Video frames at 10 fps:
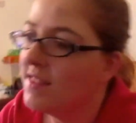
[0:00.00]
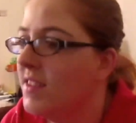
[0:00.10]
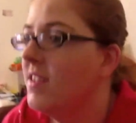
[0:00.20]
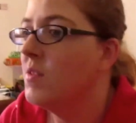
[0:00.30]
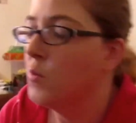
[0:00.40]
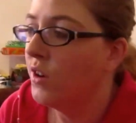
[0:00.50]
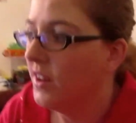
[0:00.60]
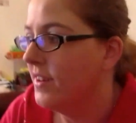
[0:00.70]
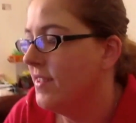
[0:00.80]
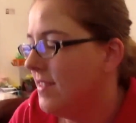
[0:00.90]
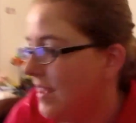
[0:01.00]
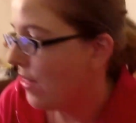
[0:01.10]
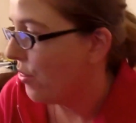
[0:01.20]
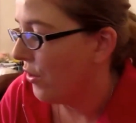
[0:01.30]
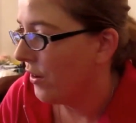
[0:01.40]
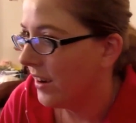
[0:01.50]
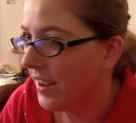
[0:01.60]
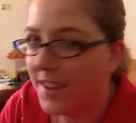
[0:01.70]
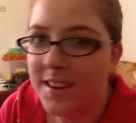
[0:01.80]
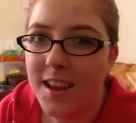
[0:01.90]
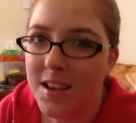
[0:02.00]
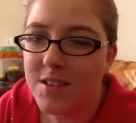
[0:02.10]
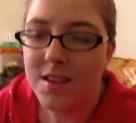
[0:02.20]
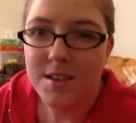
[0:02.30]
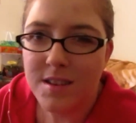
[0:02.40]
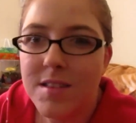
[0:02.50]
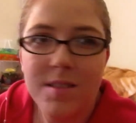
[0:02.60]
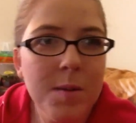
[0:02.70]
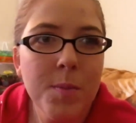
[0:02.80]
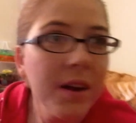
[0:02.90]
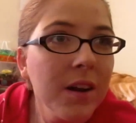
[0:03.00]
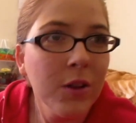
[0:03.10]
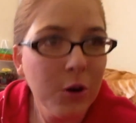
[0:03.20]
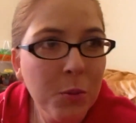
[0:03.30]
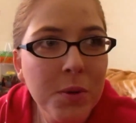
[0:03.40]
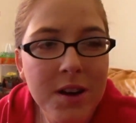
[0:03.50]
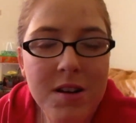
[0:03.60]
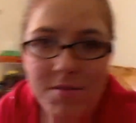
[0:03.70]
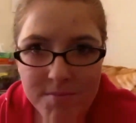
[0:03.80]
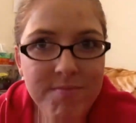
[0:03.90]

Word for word: It is morning. It's 10:30, and yes, I did sleep in a little bit.